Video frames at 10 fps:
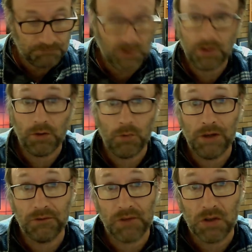I don't know where
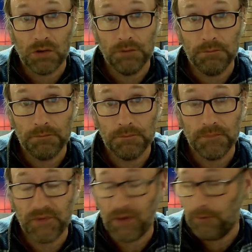it's gone.
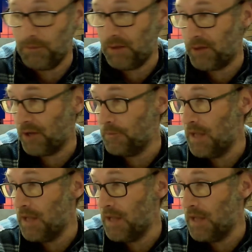So there we go.